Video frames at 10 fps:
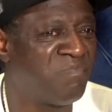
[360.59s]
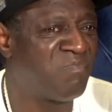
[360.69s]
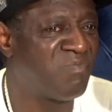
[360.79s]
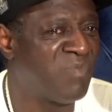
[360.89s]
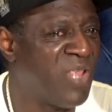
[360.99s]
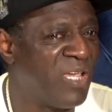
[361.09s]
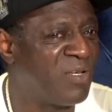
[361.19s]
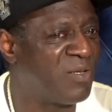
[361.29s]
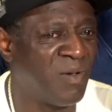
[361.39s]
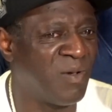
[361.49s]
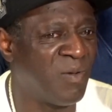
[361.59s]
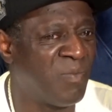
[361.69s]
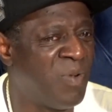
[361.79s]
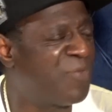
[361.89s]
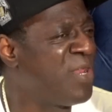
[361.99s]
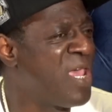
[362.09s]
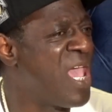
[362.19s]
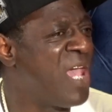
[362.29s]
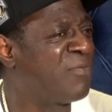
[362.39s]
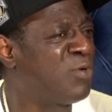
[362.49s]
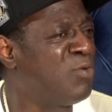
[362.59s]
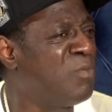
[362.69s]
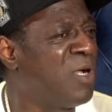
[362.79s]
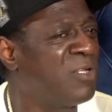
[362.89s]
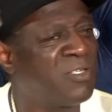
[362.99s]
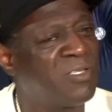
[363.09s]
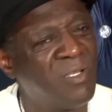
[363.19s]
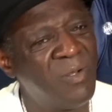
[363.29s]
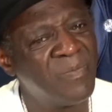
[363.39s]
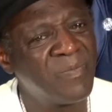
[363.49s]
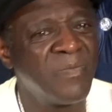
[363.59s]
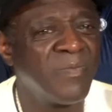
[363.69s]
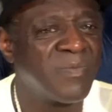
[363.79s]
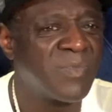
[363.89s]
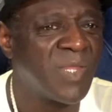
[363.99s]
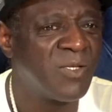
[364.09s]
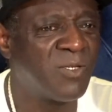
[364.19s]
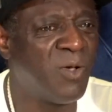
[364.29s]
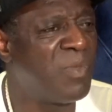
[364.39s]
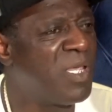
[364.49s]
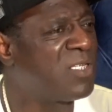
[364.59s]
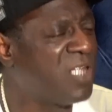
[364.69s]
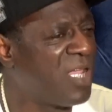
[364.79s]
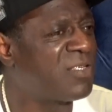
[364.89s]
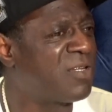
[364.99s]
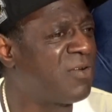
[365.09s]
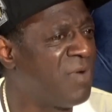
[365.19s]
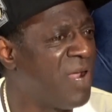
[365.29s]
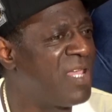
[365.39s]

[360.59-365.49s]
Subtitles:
like a month and a half, 2 months. So me and Jessica, right?